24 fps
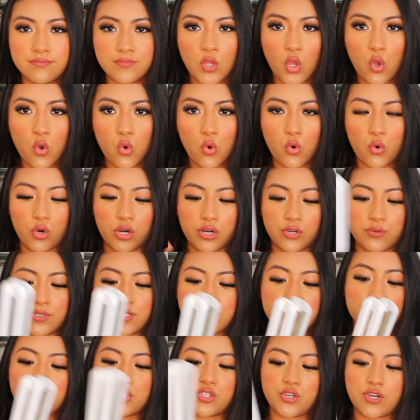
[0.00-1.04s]
cord, which
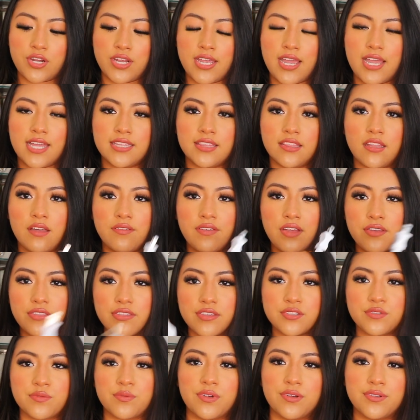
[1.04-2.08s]
is great. I love how
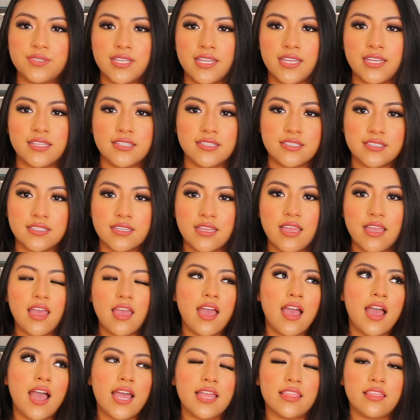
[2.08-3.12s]
this rotates.
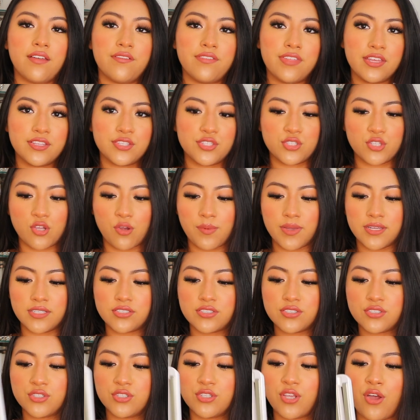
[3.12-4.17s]
I love that so much.
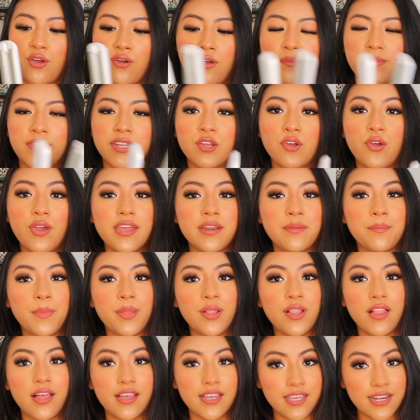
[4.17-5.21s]
So I'm going to go ahead and
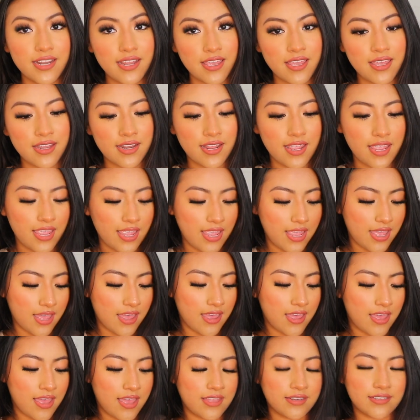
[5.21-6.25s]
plug it in,
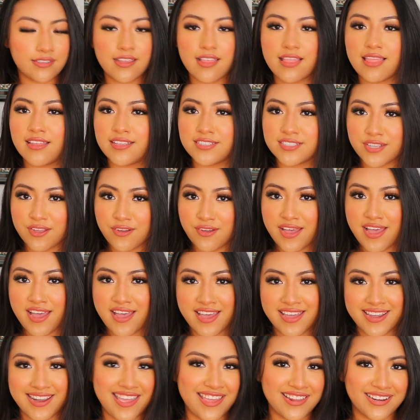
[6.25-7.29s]
and let's go
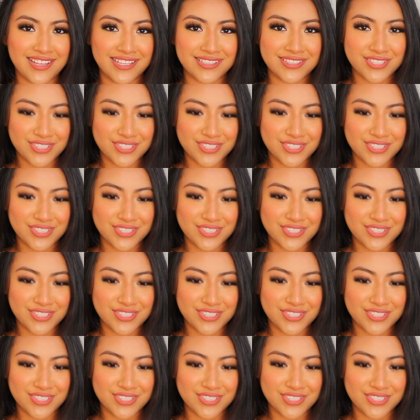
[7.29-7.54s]
ahead and get